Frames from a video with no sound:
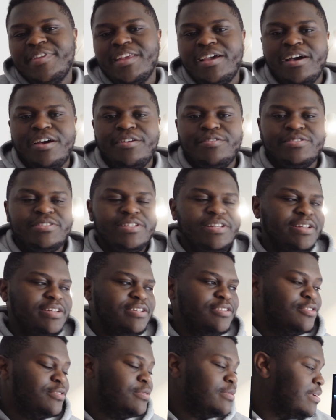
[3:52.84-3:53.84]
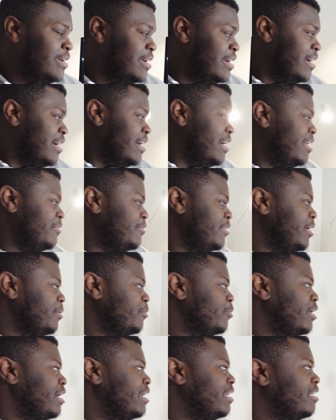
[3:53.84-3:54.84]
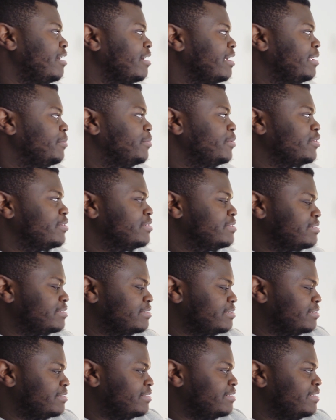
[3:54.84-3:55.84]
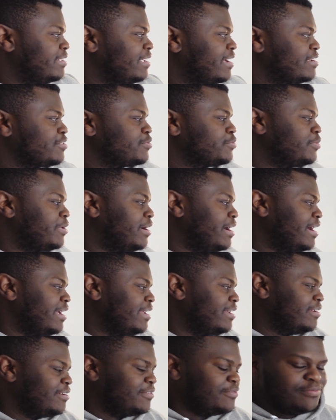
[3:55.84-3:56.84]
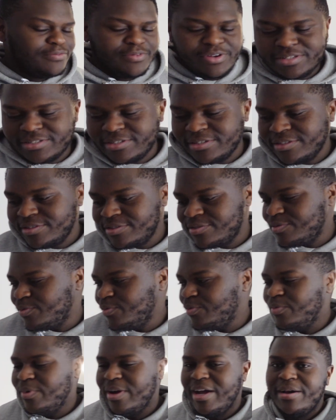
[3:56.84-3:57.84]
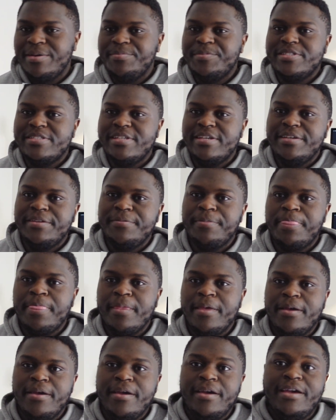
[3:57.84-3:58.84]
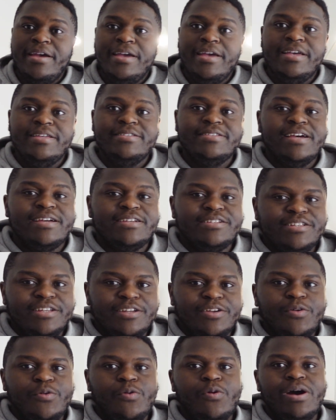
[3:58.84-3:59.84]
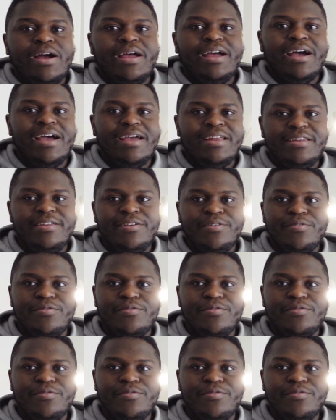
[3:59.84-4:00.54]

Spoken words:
I don't see the issue. And I think I'm quite lucky because the actual height versus where I'm sitting is actually quite ideal